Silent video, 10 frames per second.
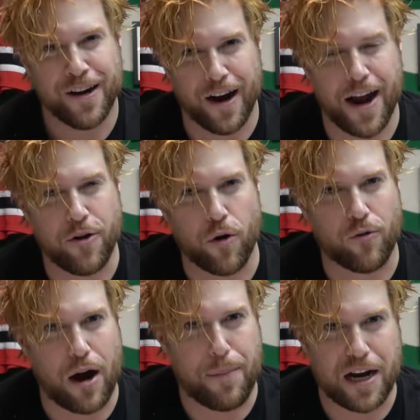Uh, and or
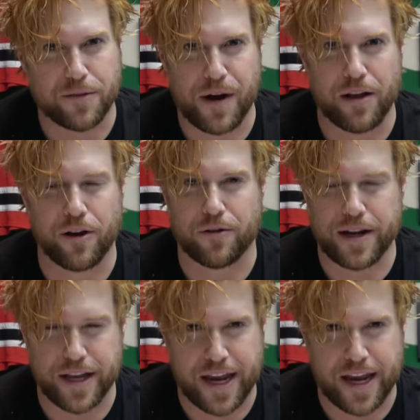quite possibly I looked like the